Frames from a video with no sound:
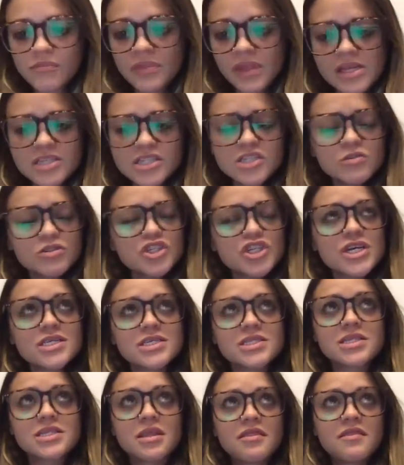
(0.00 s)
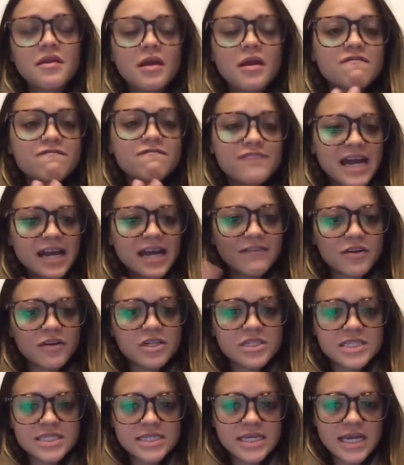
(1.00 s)
So just think of five or
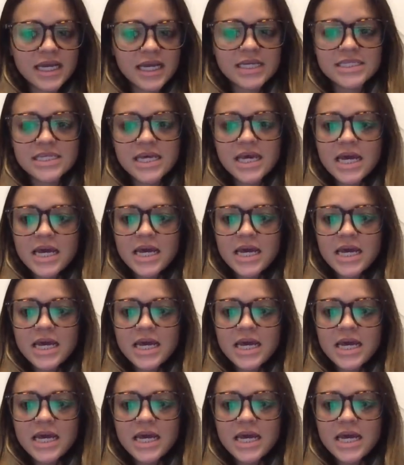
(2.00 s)
six